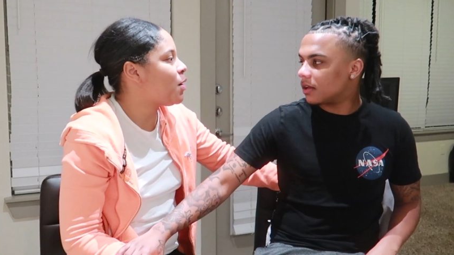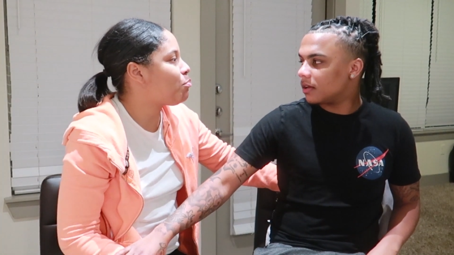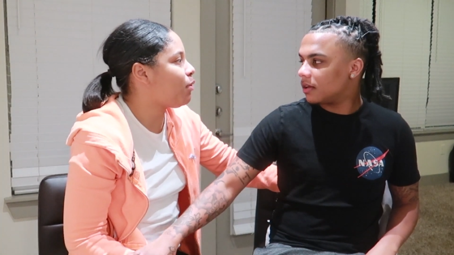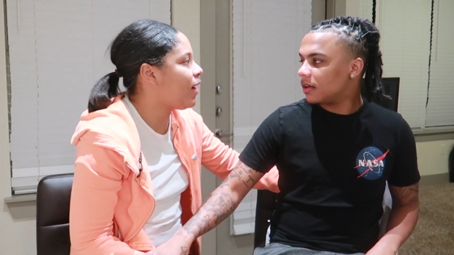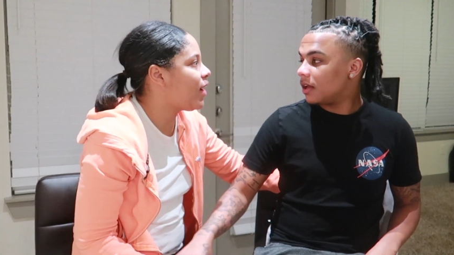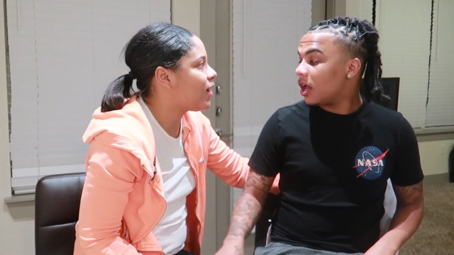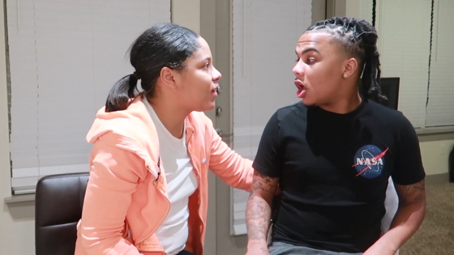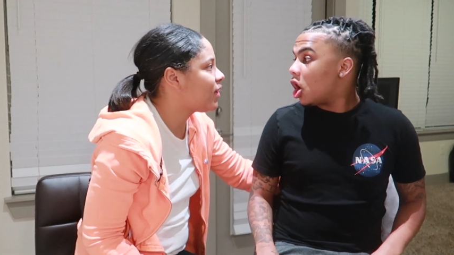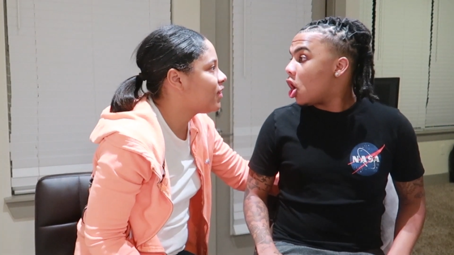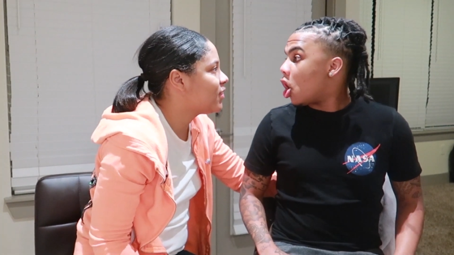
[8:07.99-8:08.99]
Speaker 1: a prank.
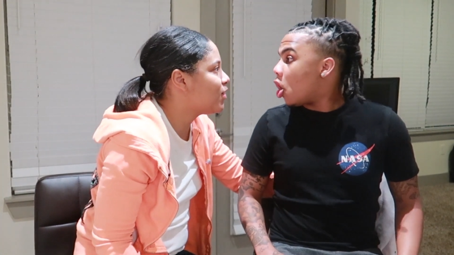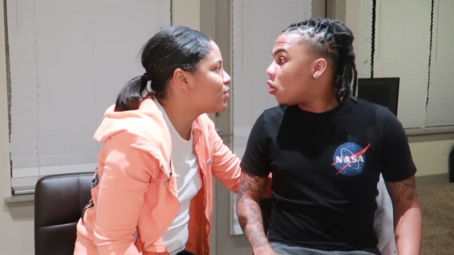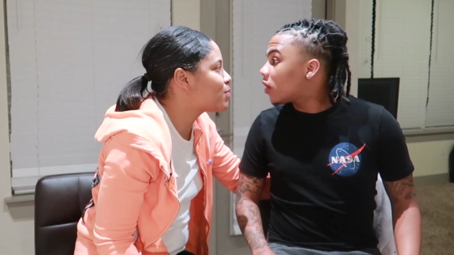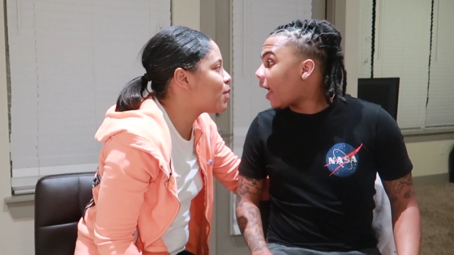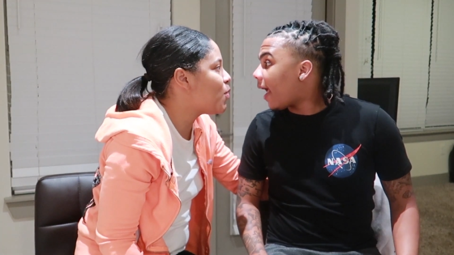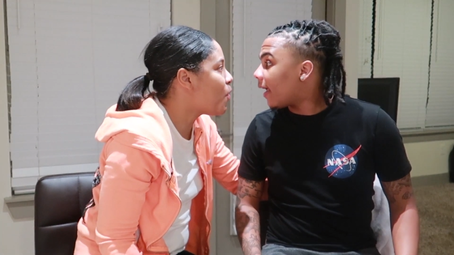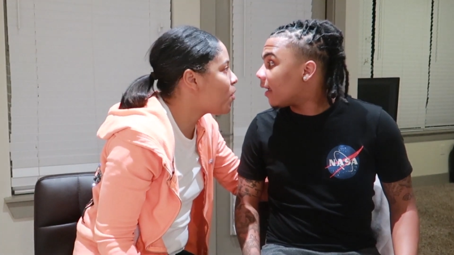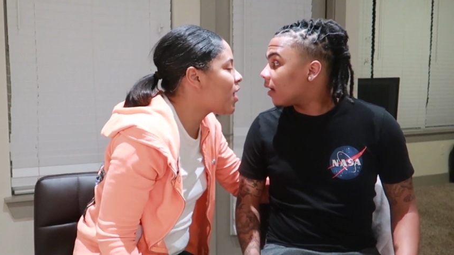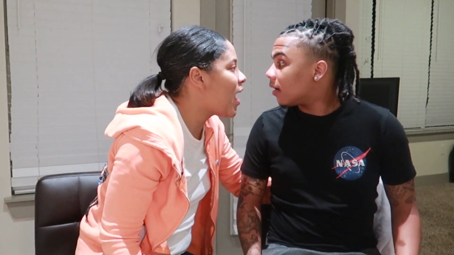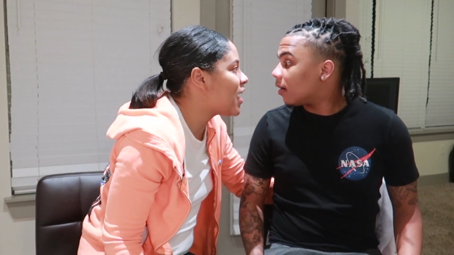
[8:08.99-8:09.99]
Those okay. were
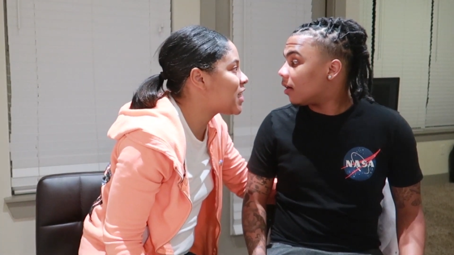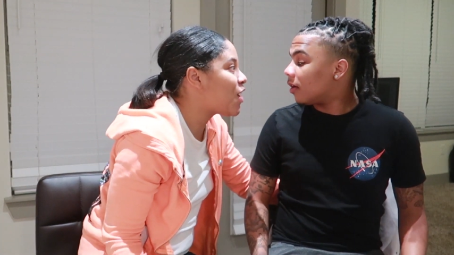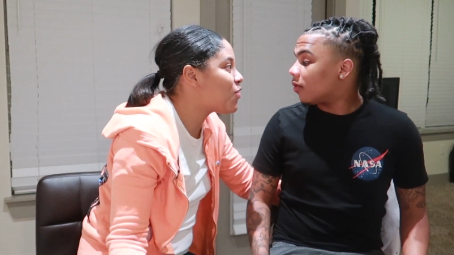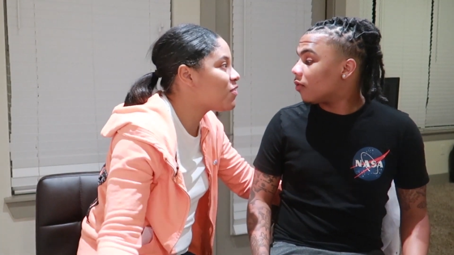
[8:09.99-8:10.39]
all lies. I